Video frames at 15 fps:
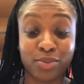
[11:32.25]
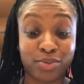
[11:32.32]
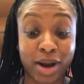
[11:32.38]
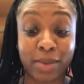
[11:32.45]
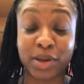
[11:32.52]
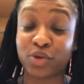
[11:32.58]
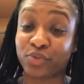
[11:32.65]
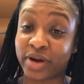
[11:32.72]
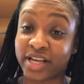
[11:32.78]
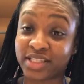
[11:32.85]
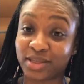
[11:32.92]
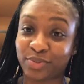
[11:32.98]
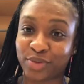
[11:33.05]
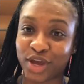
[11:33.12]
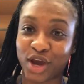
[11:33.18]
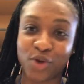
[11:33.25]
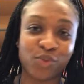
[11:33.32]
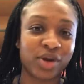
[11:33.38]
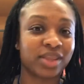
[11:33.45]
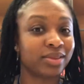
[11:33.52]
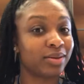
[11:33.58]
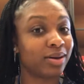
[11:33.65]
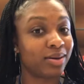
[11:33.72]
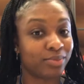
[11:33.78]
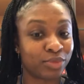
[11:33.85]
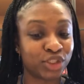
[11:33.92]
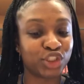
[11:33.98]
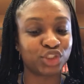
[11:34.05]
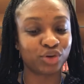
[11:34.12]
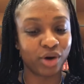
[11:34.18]
probably rings a bell with
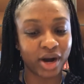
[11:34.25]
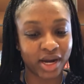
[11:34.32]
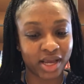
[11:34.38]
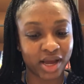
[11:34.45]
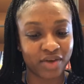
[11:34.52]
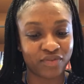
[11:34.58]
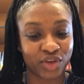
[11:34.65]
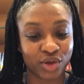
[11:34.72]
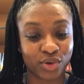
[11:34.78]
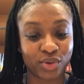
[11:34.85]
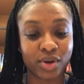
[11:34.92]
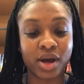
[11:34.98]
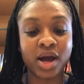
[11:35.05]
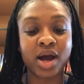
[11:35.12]
majority of you.